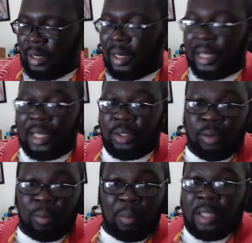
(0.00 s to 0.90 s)
not going to
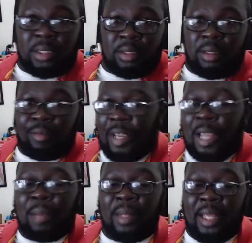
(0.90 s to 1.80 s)
do much of
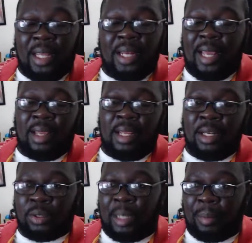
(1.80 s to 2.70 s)
gameplay in
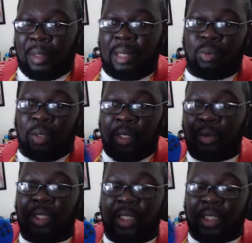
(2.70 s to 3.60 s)
those type of games when
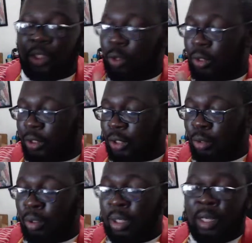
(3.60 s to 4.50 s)
using this controller.
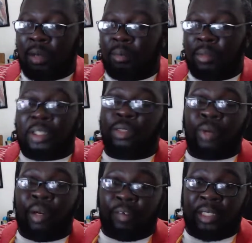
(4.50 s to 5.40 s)
So this is
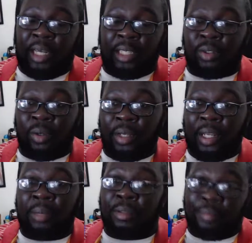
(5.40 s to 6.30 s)
great for side-scrolling
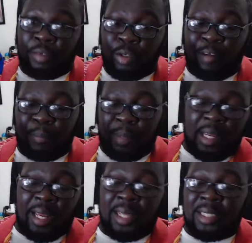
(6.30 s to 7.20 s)
games if you do have big
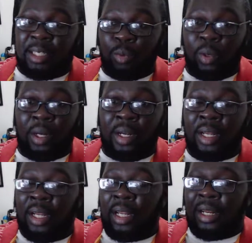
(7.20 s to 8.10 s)
hands and you want a
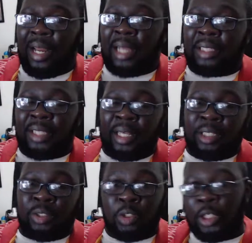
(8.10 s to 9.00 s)
nice
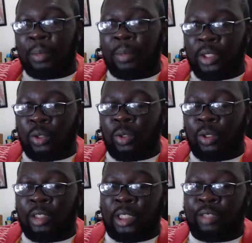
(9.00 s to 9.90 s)
extra cheap
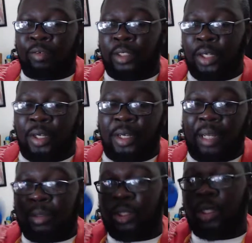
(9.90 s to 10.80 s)
controller just for certain
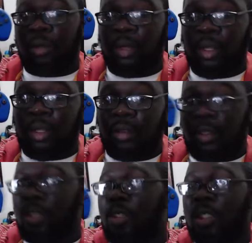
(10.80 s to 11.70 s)
games. So
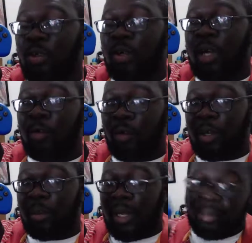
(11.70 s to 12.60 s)
this is a controller I would
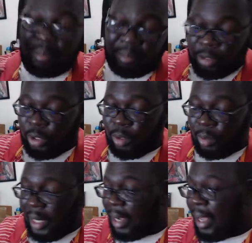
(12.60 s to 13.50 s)
recommend. So
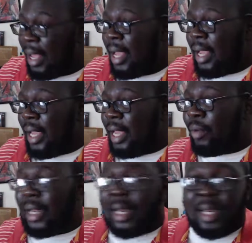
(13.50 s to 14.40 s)
yeah.
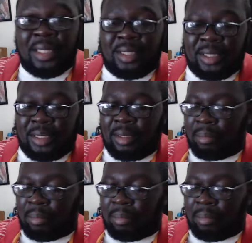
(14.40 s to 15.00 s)
Anyway, guys,